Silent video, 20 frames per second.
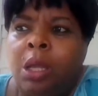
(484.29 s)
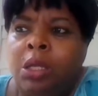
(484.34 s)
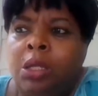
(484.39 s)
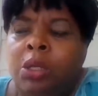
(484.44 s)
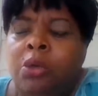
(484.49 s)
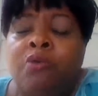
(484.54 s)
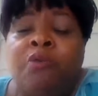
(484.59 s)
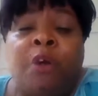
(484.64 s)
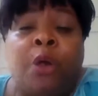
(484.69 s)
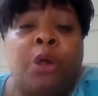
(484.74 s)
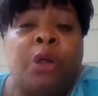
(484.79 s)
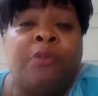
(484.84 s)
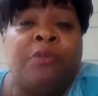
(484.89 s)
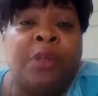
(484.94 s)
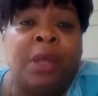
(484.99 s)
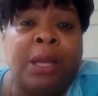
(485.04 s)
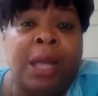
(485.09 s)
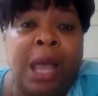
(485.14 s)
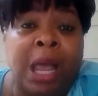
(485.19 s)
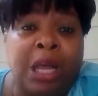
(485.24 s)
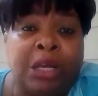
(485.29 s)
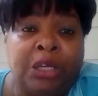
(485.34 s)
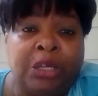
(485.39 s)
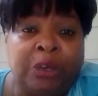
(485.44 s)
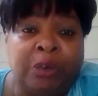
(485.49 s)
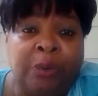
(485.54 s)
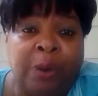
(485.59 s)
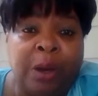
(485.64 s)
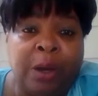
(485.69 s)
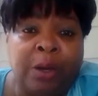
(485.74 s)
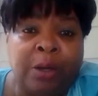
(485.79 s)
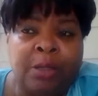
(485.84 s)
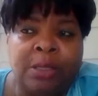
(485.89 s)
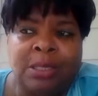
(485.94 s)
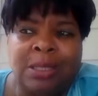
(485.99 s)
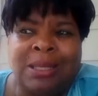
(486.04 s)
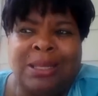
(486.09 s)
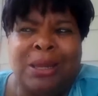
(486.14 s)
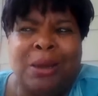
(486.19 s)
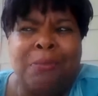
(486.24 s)
You've heard of the Akashic
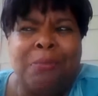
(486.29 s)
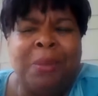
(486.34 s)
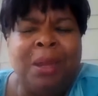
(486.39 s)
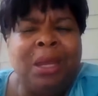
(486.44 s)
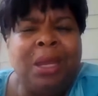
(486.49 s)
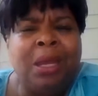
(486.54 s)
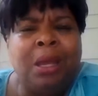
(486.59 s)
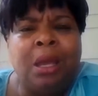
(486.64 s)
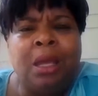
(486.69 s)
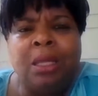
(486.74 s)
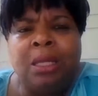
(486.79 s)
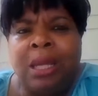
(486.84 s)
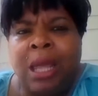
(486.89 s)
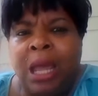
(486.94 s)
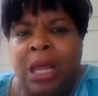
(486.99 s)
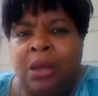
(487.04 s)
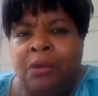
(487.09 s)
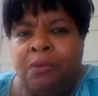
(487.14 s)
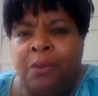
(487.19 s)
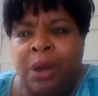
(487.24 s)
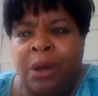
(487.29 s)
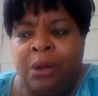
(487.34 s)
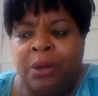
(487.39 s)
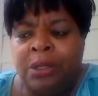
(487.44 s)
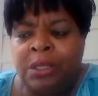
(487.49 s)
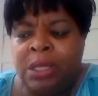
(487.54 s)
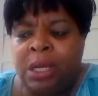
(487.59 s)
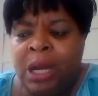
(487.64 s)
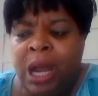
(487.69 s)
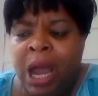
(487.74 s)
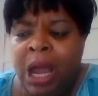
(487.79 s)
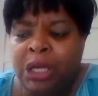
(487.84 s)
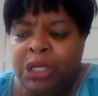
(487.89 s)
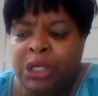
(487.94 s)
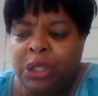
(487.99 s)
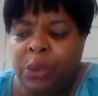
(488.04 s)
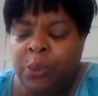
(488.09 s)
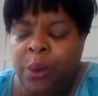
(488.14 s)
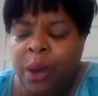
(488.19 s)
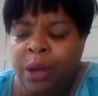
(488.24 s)
records. There are many other kind of records. The
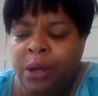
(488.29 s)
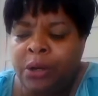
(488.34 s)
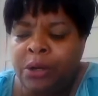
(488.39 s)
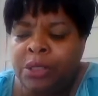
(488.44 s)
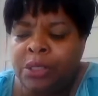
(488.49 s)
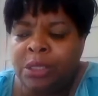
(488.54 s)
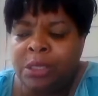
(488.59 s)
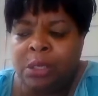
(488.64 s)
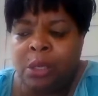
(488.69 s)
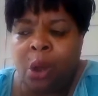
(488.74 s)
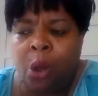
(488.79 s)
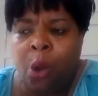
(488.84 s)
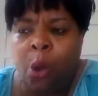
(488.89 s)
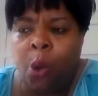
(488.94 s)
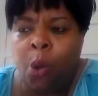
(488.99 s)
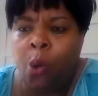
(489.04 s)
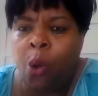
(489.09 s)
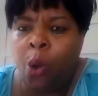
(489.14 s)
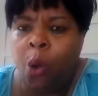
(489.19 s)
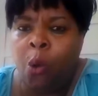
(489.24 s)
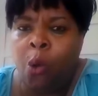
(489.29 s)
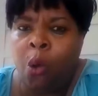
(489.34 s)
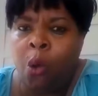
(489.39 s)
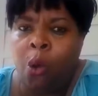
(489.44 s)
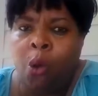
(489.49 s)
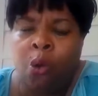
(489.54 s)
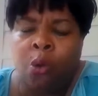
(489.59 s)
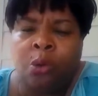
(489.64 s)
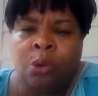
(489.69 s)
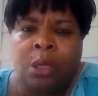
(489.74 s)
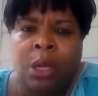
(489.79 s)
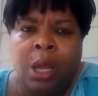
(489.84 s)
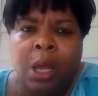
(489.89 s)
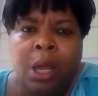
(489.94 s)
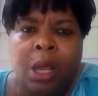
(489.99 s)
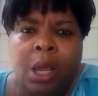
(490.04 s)
Akashic records is the old